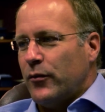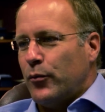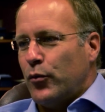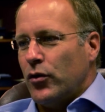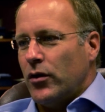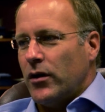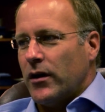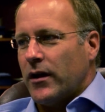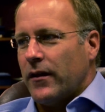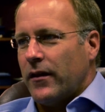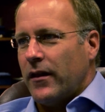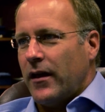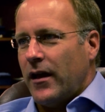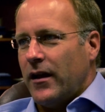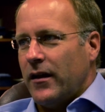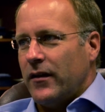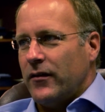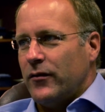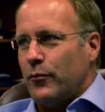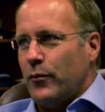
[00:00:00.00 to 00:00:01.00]
book that
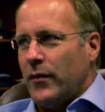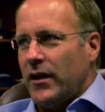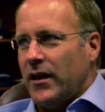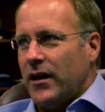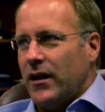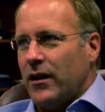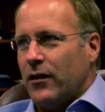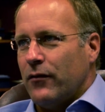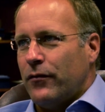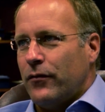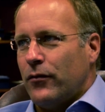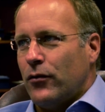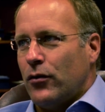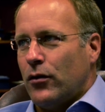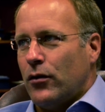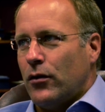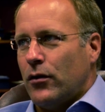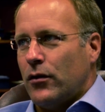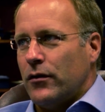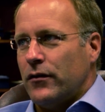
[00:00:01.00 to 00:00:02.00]
is
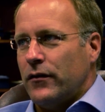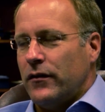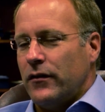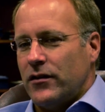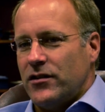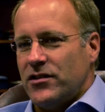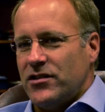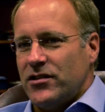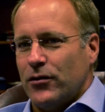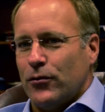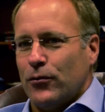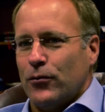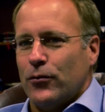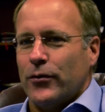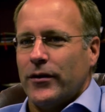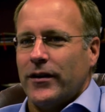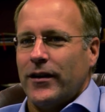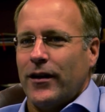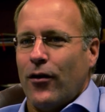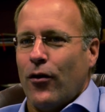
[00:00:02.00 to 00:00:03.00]
meaningful to
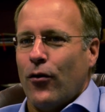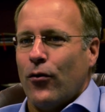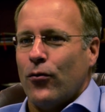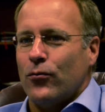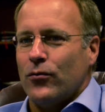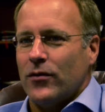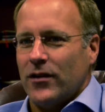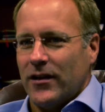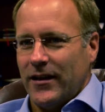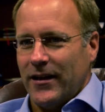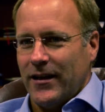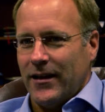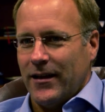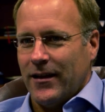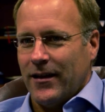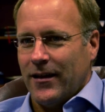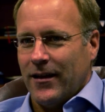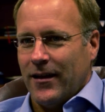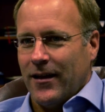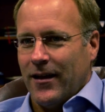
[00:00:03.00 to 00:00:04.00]
children only
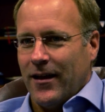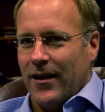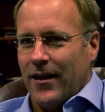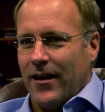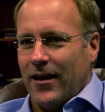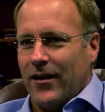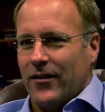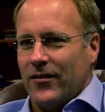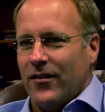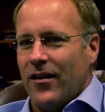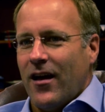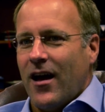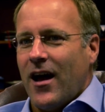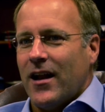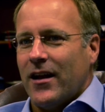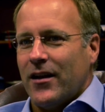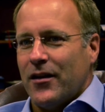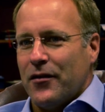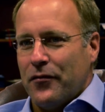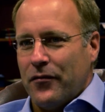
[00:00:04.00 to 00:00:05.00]
is
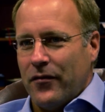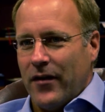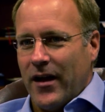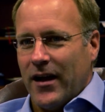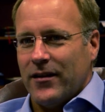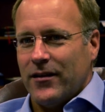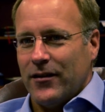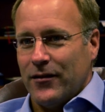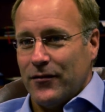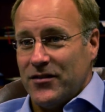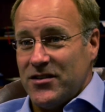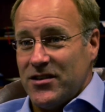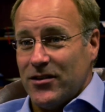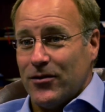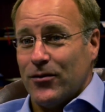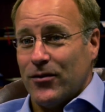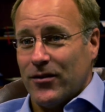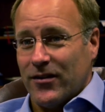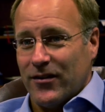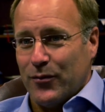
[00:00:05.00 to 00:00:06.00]
not an effective
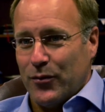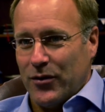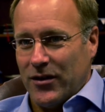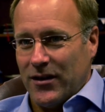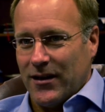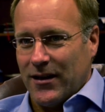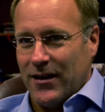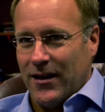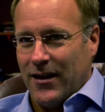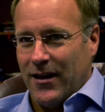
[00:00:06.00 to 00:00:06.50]
children's book."